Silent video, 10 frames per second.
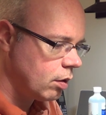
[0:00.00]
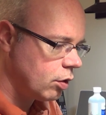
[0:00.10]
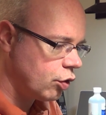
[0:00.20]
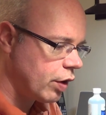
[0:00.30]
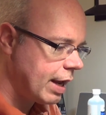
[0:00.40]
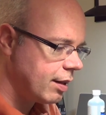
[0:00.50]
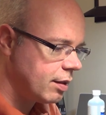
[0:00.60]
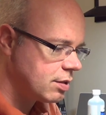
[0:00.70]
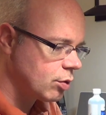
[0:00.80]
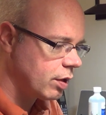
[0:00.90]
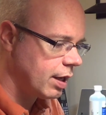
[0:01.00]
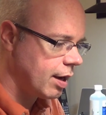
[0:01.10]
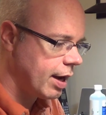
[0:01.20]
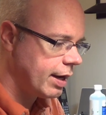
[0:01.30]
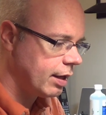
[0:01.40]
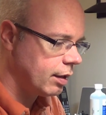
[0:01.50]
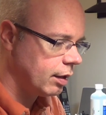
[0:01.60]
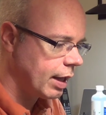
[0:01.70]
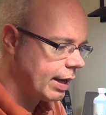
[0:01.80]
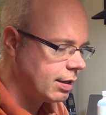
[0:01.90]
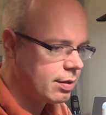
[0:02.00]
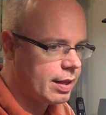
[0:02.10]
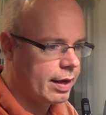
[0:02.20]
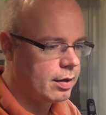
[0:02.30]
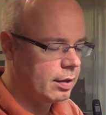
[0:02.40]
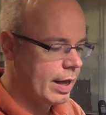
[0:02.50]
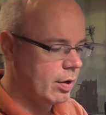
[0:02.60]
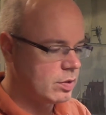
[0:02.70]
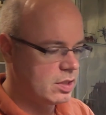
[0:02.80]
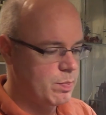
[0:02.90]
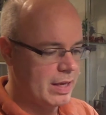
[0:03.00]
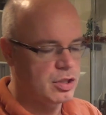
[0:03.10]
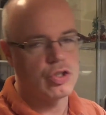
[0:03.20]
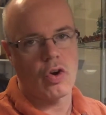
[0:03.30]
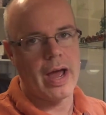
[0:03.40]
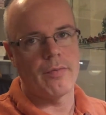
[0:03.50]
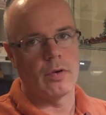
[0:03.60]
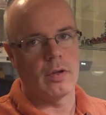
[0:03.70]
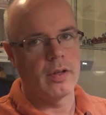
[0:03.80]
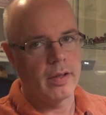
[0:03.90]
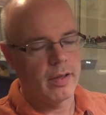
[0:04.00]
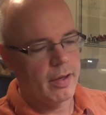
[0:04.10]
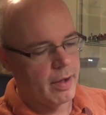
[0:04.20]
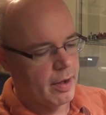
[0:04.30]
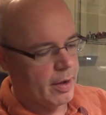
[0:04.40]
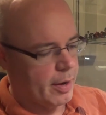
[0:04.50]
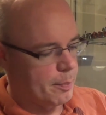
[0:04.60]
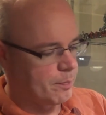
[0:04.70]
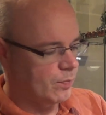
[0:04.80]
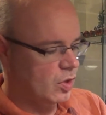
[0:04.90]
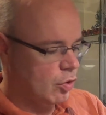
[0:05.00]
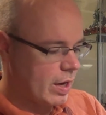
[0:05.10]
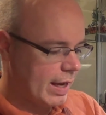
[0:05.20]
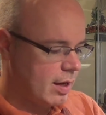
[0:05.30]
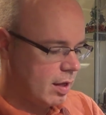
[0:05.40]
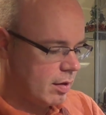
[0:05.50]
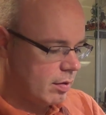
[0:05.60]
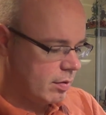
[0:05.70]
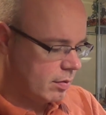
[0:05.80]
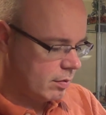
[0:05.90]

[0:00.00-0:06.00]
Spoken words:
created the sort of guiding light that allows space travel, united